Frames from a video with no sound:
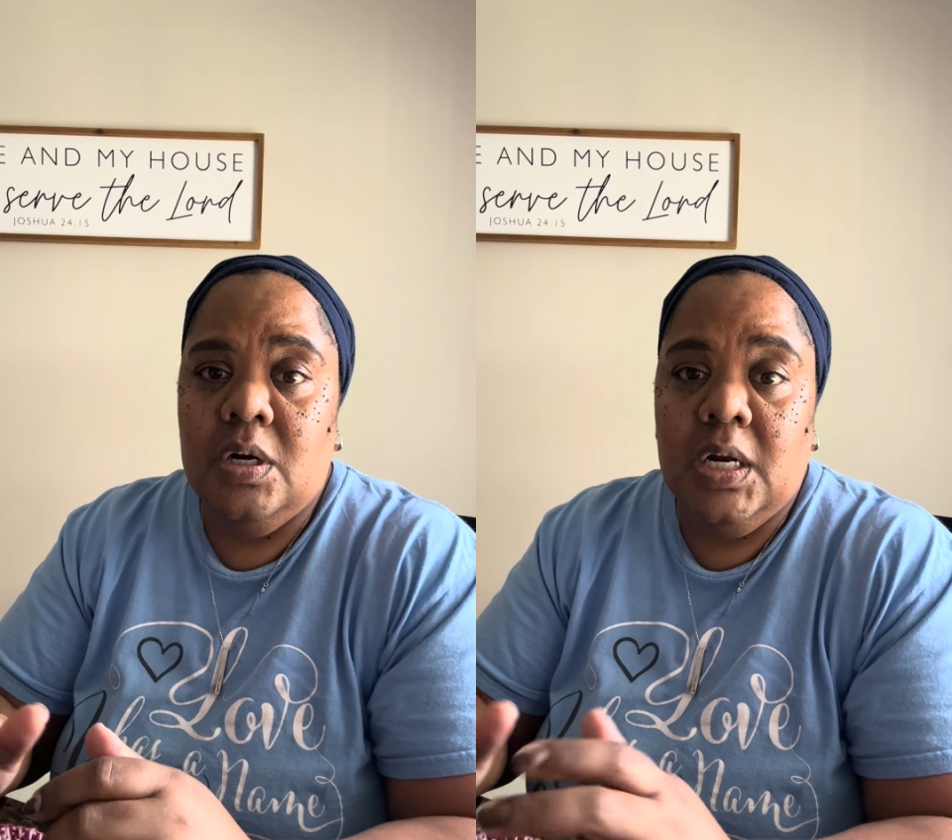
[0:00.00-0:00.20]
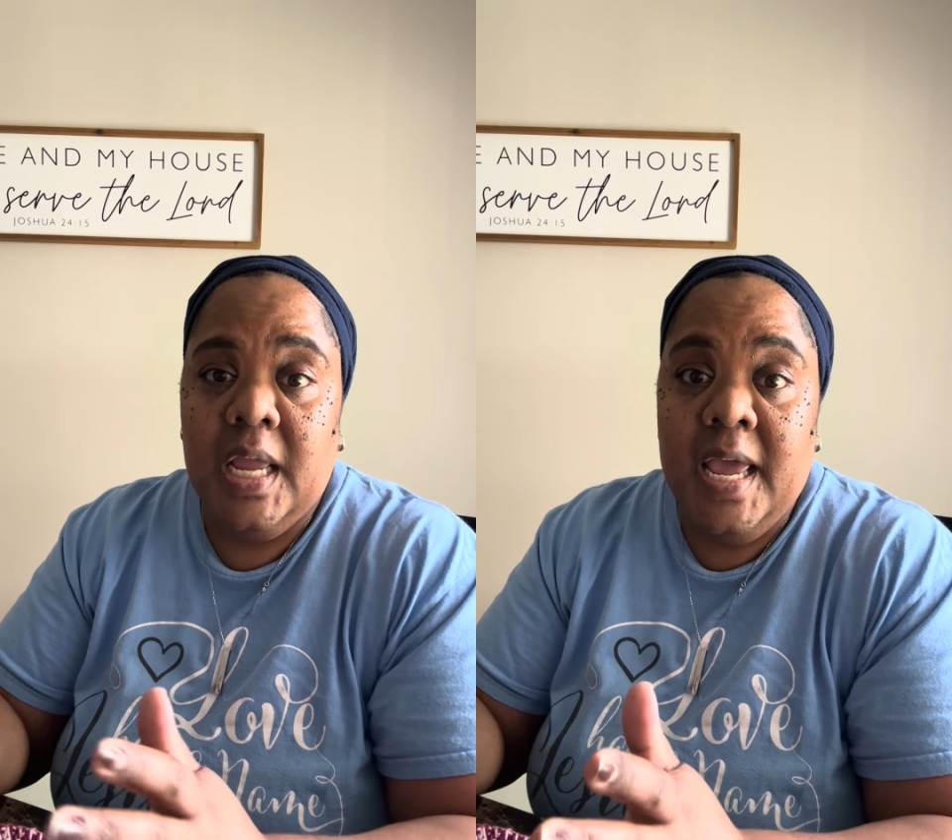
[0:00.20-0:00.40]

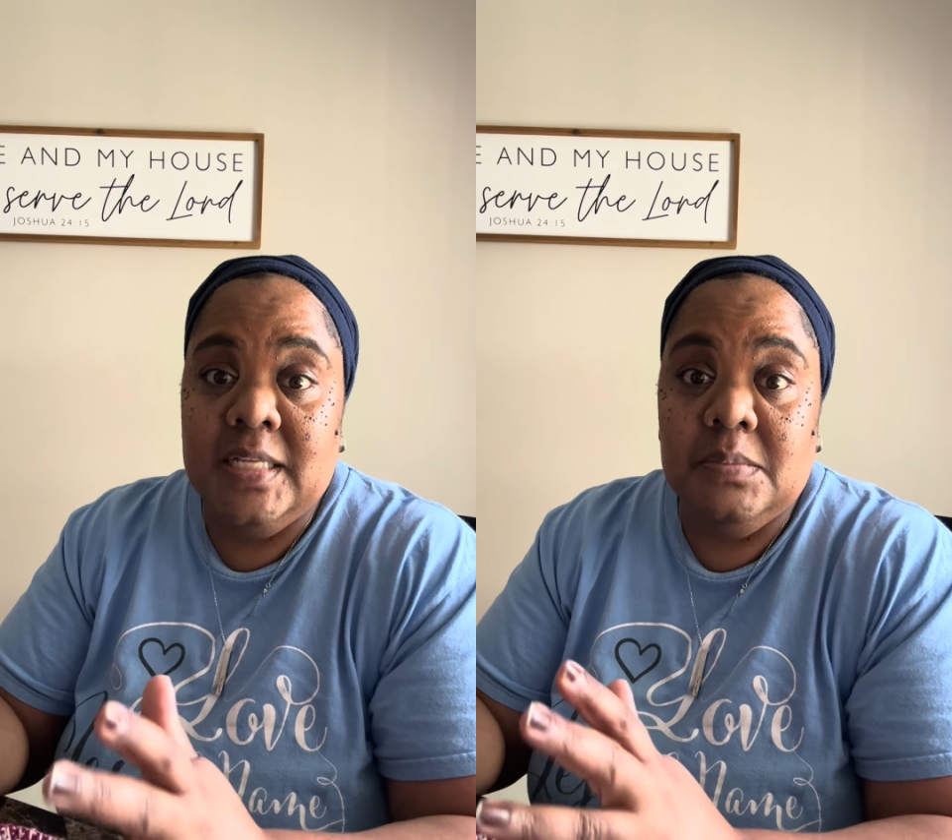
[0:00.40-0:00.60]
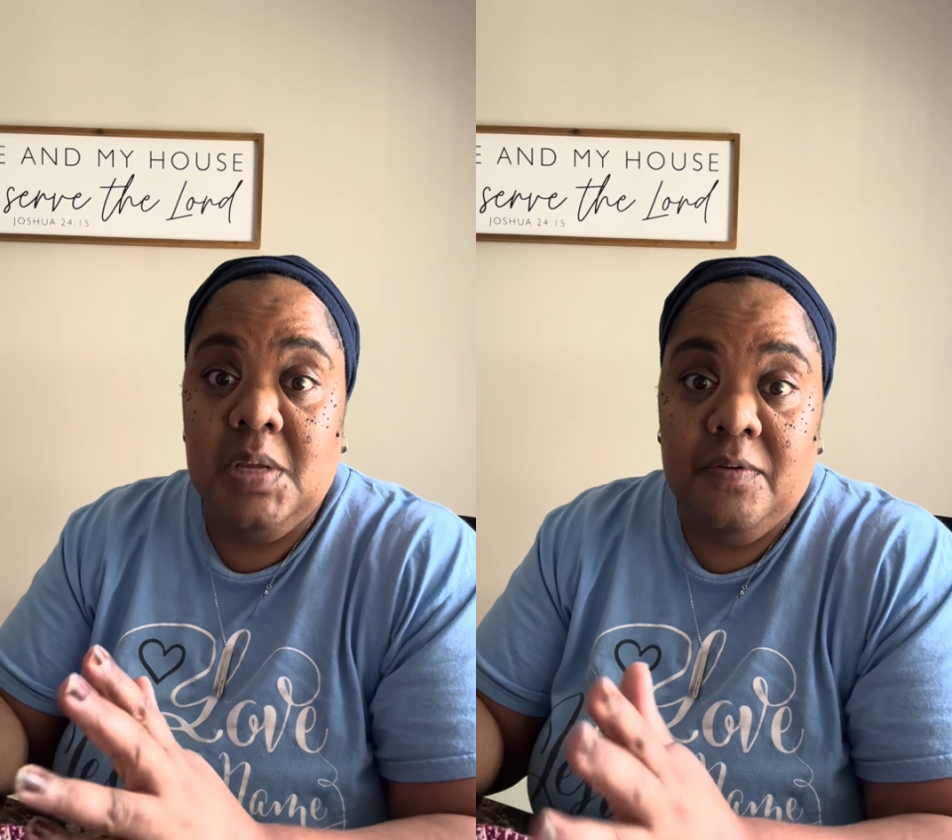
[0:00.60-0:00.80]
or they
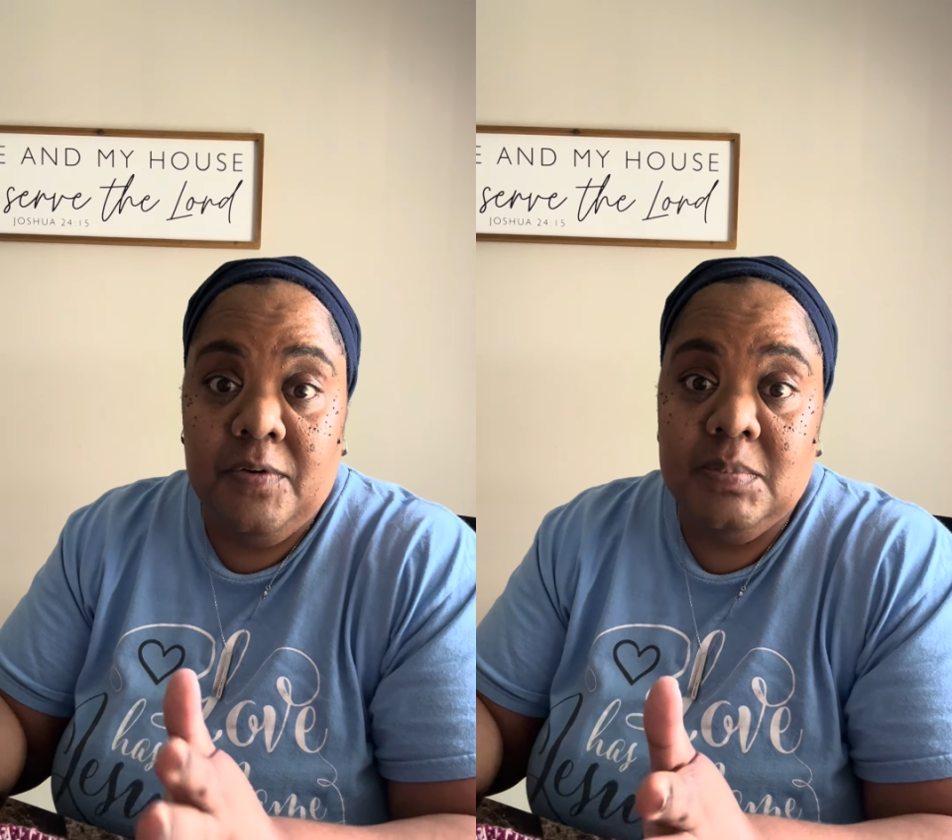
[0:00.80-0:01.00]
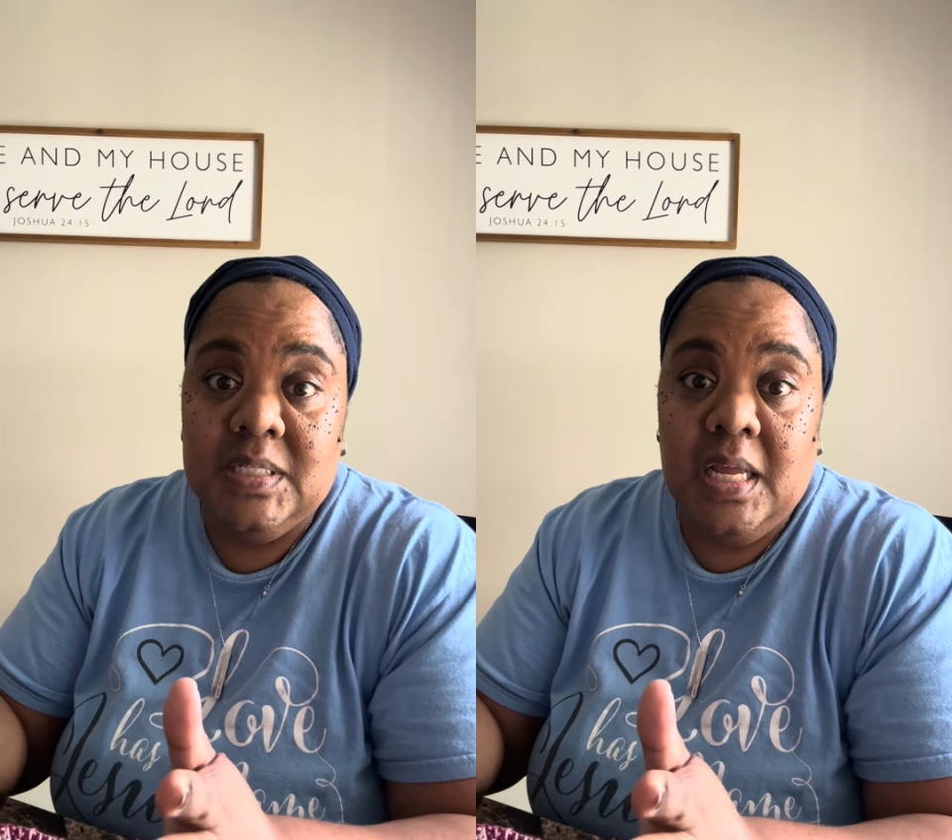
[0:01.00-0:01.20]
ask me if
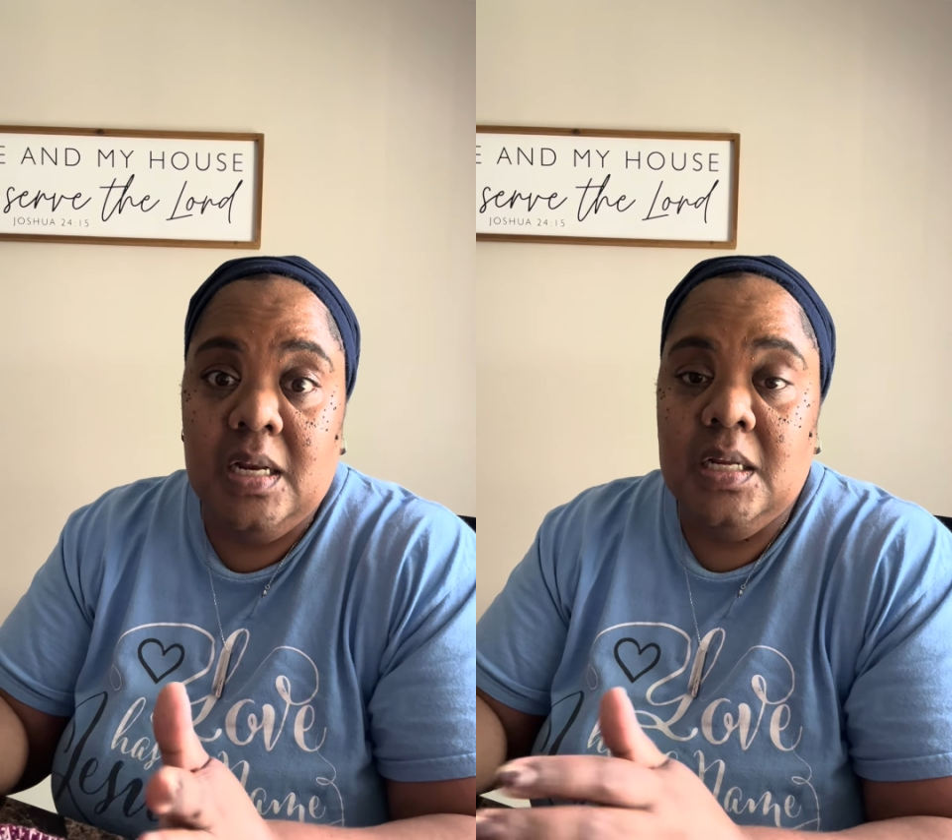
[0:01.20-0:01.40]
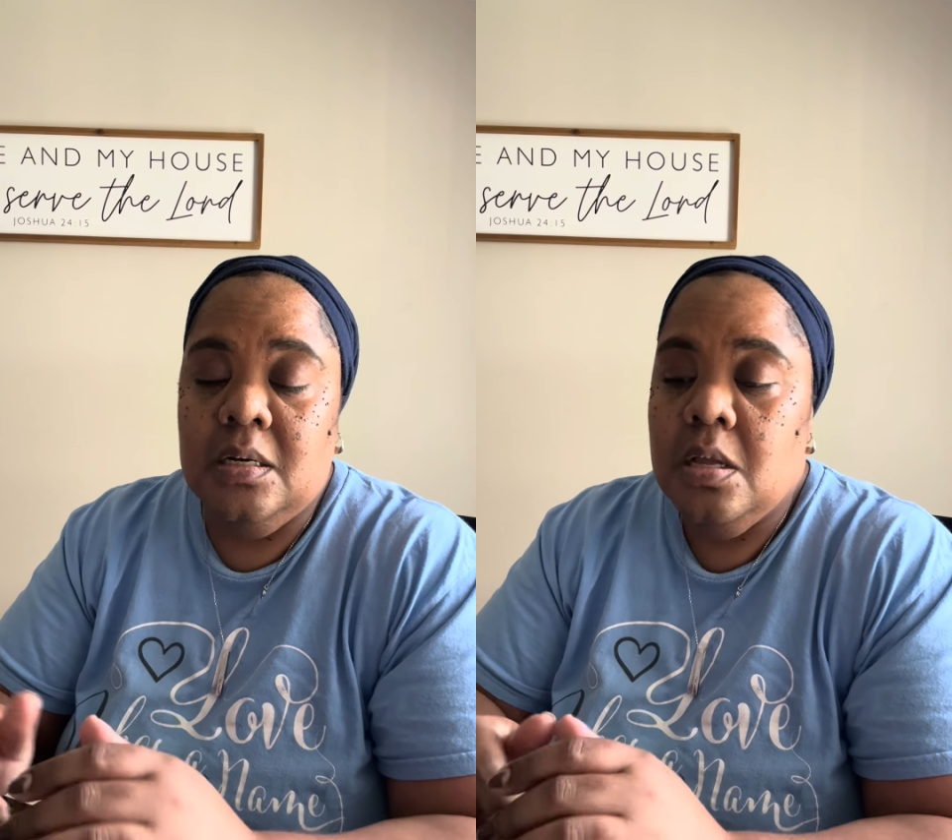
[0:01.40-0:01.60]
I'm
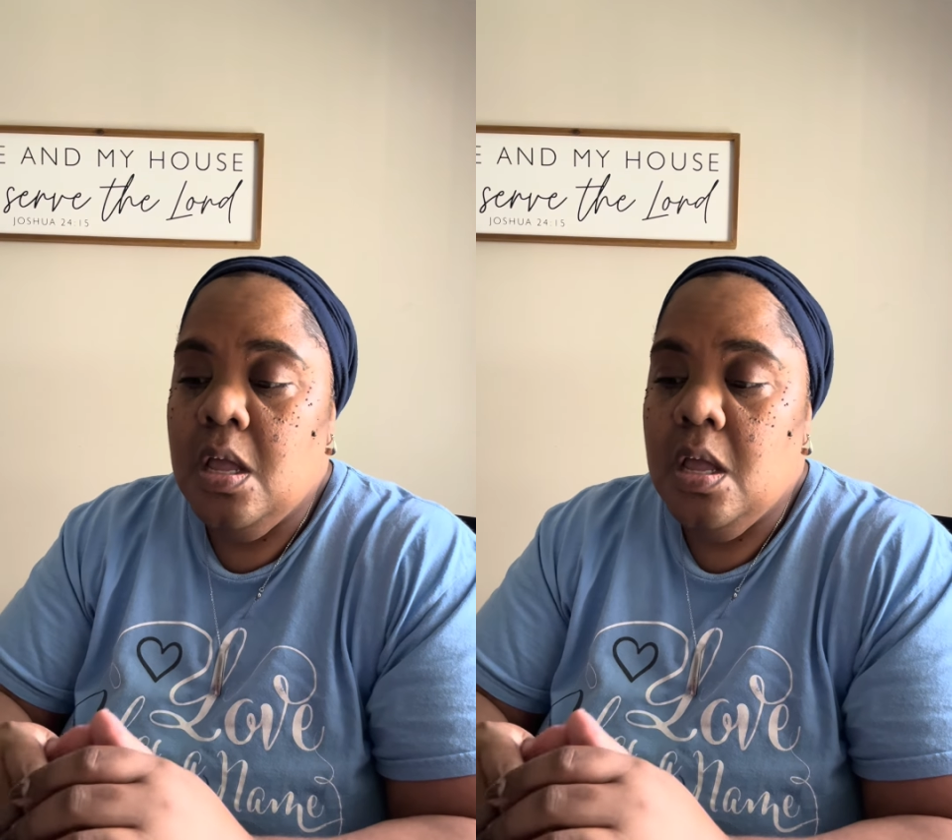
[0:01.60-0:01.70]
selling